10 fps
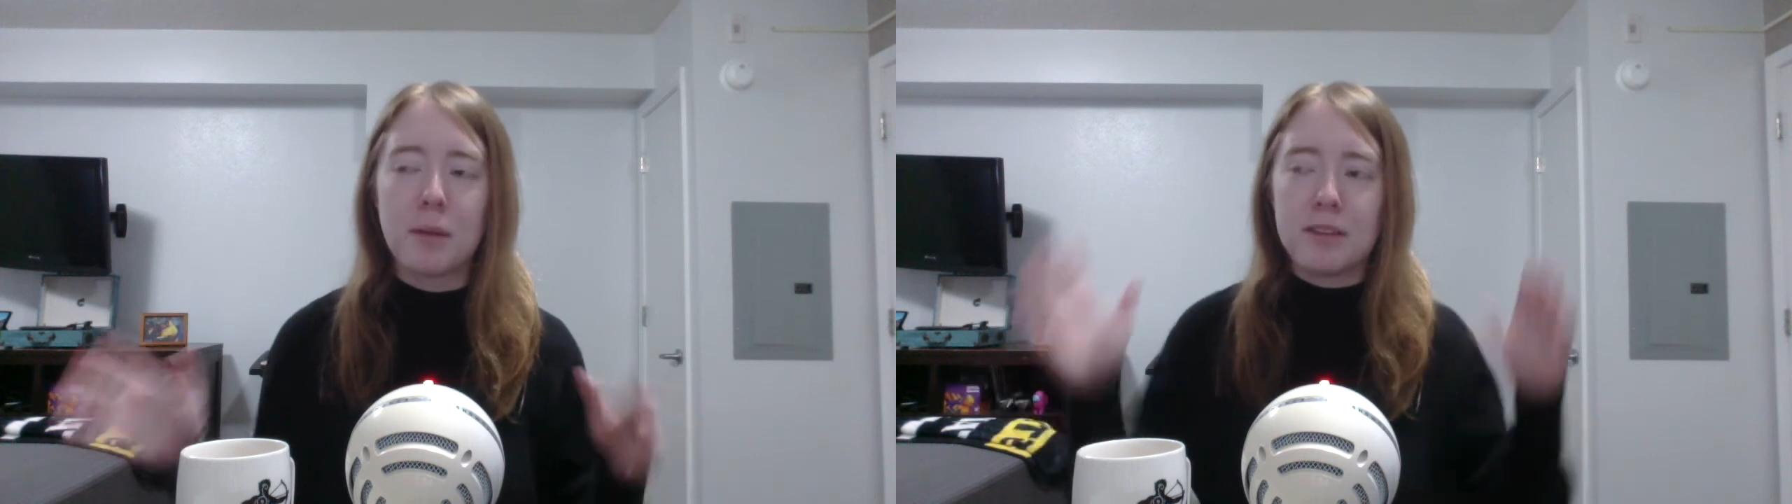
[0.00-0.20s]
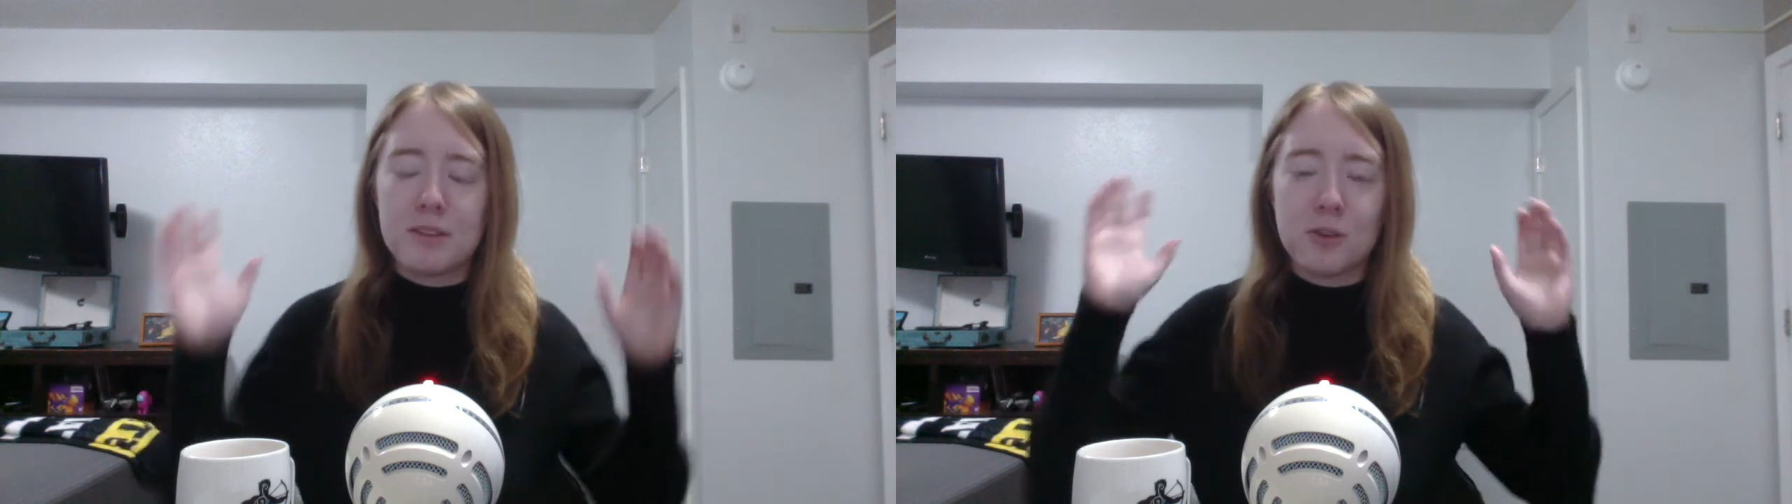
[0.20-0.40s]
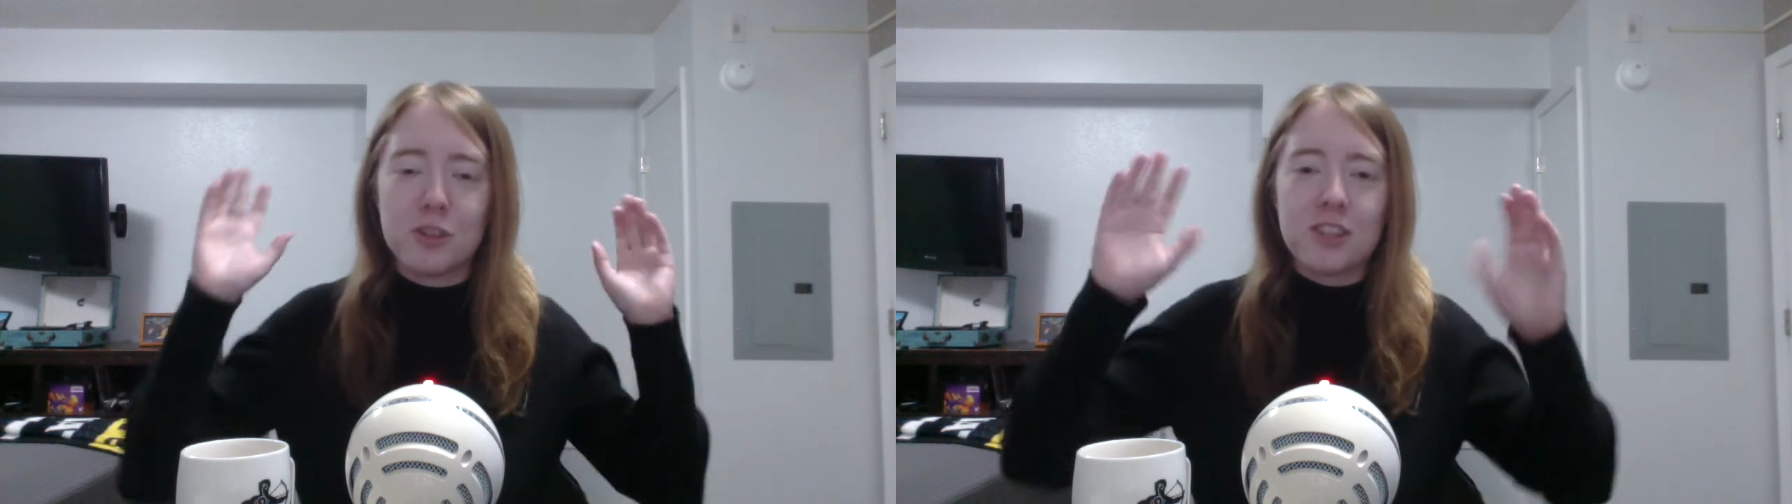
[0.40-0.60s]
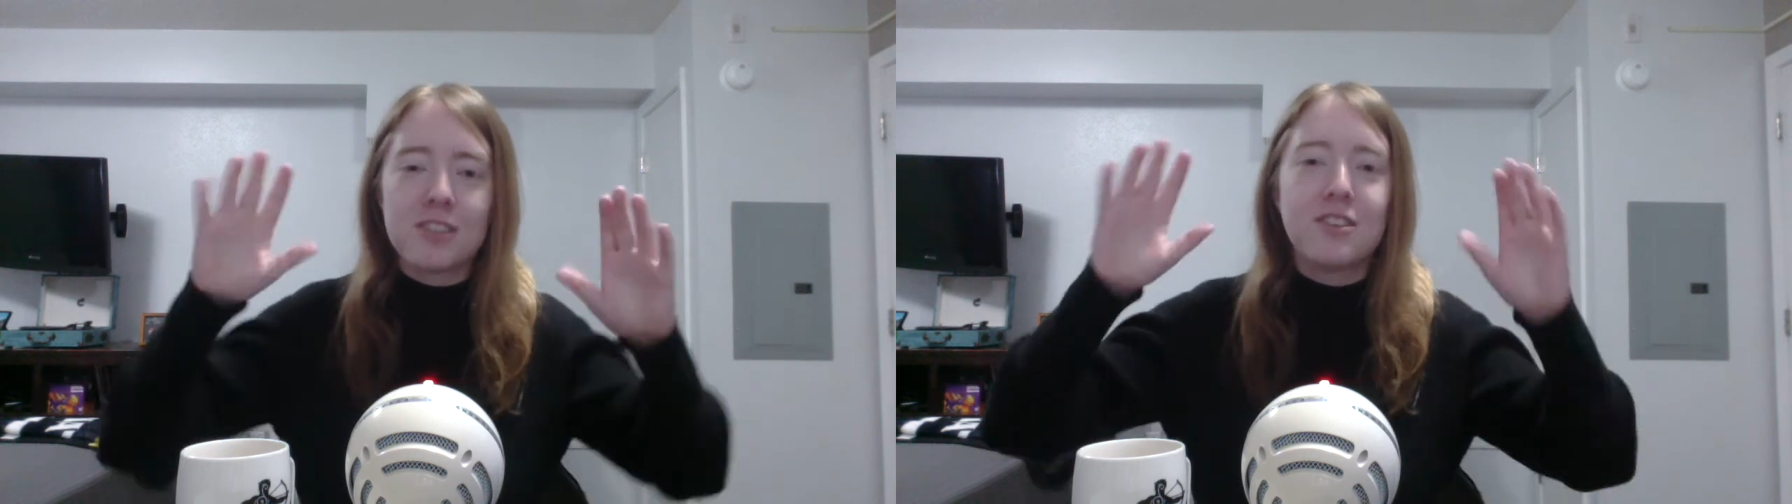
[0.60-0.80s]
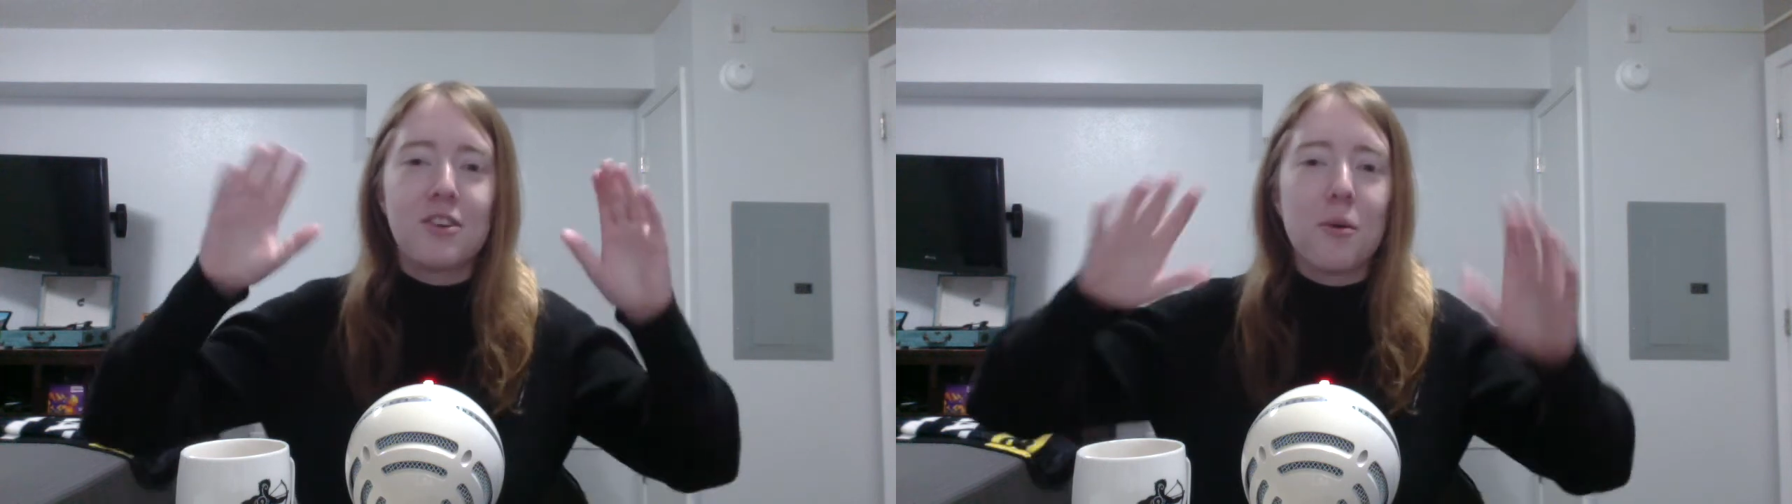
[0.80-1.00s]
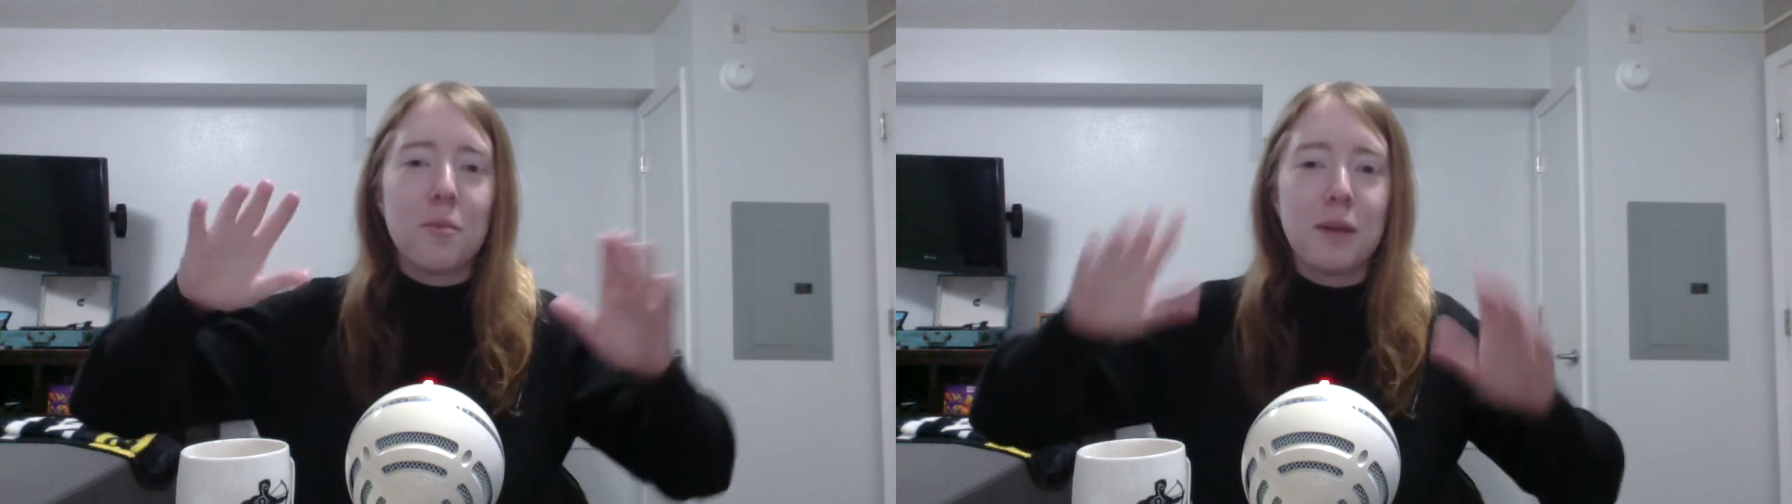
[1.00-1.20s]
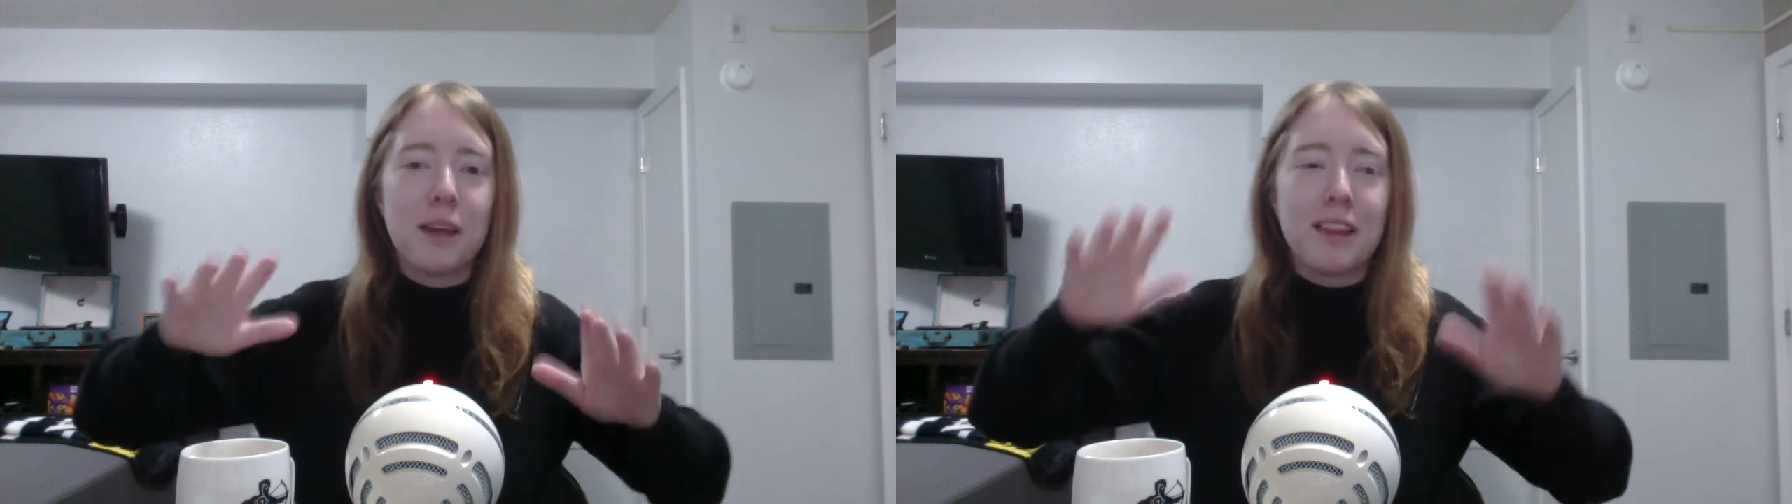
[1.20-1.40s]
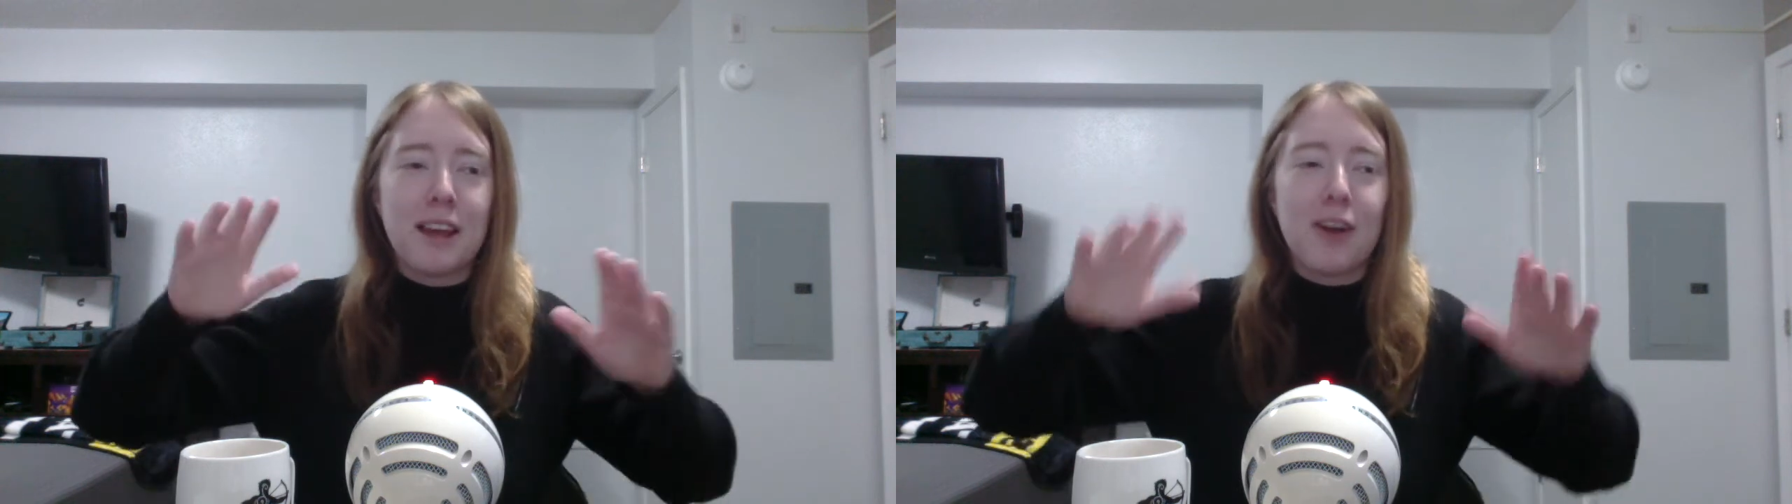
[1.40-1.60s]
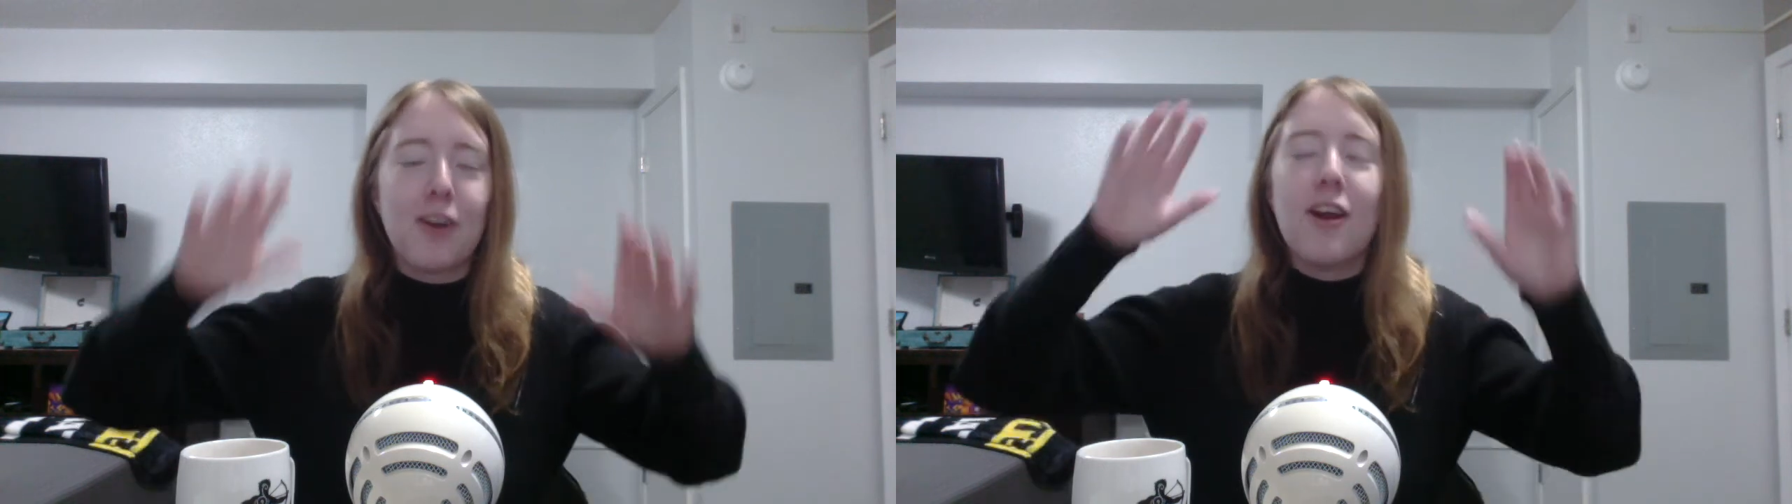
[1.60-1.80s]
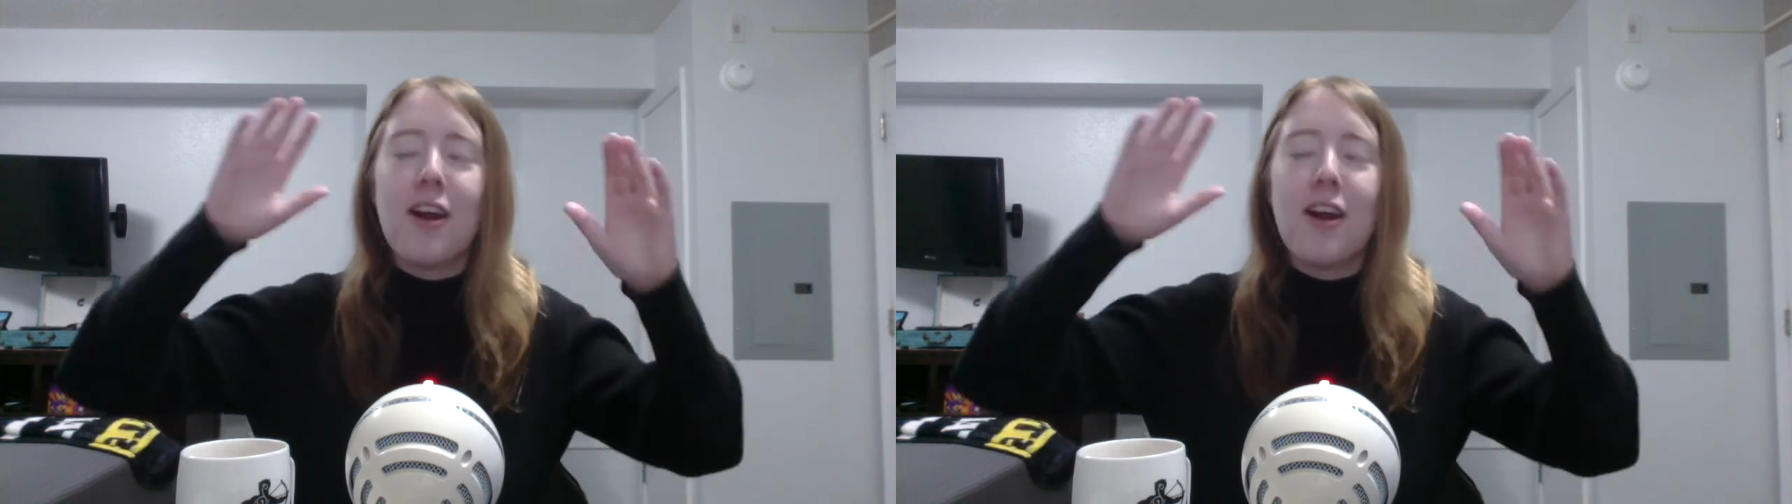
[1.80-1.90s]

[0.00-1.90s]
So just don't be there